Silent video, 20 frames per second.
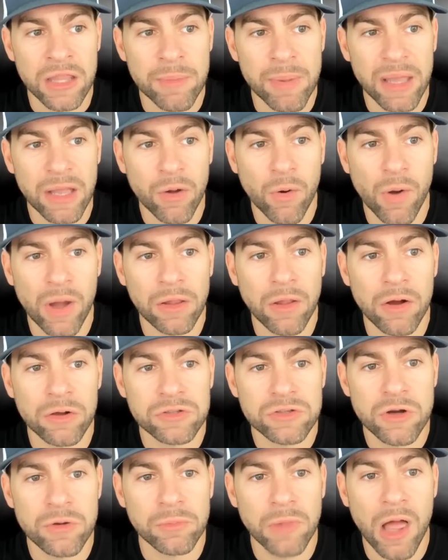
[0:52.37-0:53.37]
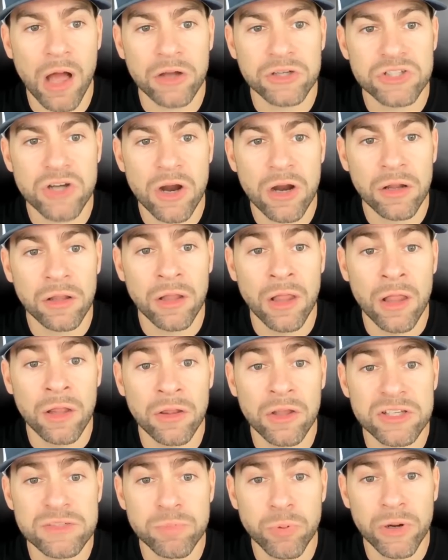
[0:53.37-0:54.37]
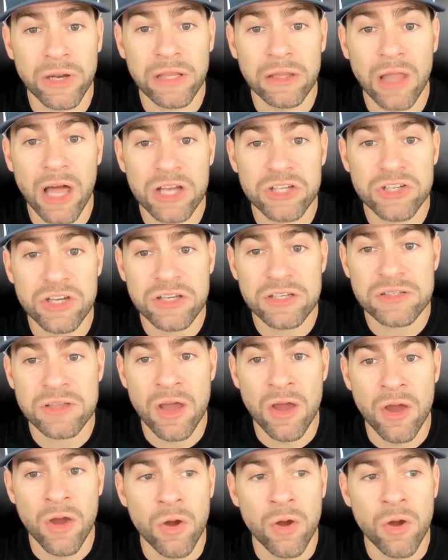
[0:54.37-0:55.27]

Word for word: the Bitcoin long-term log chart looks pretty luscious.